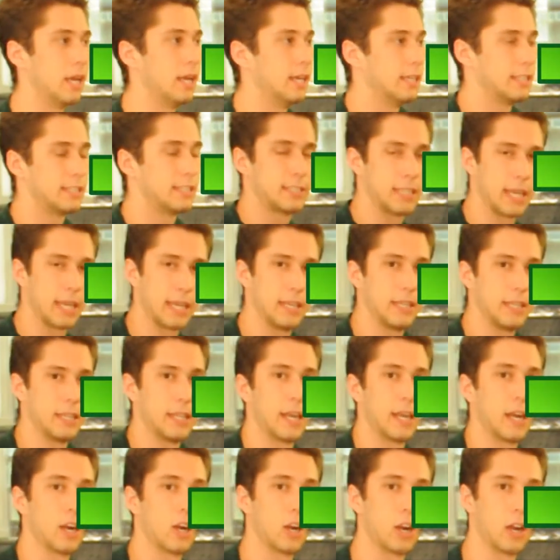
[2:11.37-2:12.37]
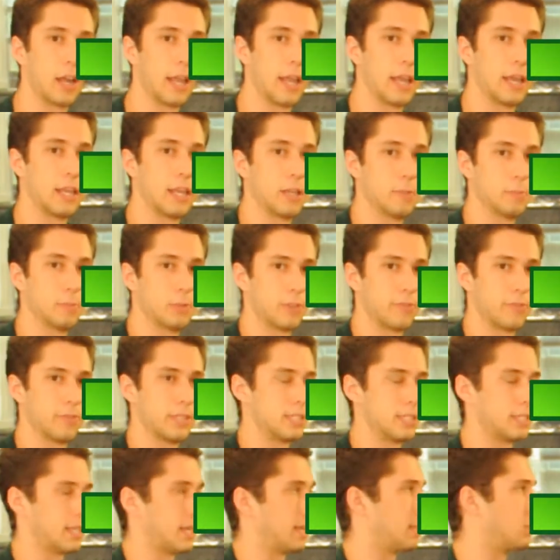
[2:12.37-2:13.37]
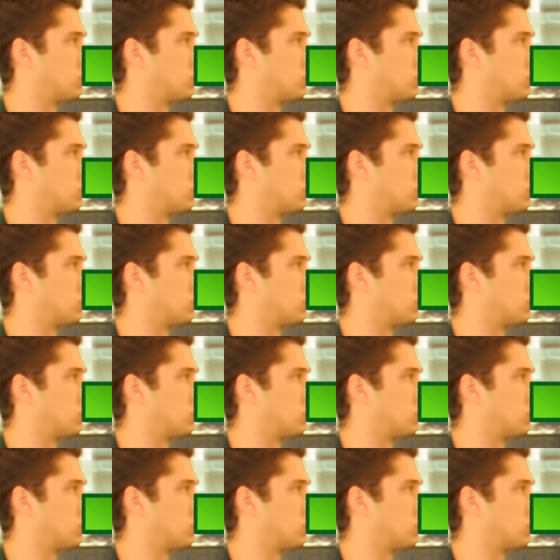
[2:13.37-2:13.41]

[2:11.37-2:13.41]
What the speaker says: sitting there and observing the tank.